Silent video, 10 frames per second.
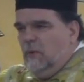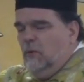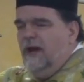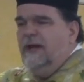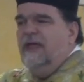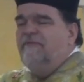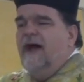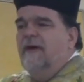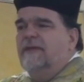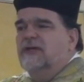when he
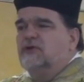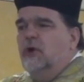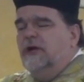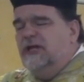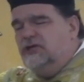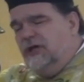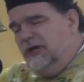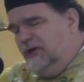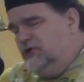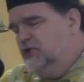founded his holy
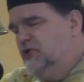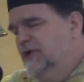church,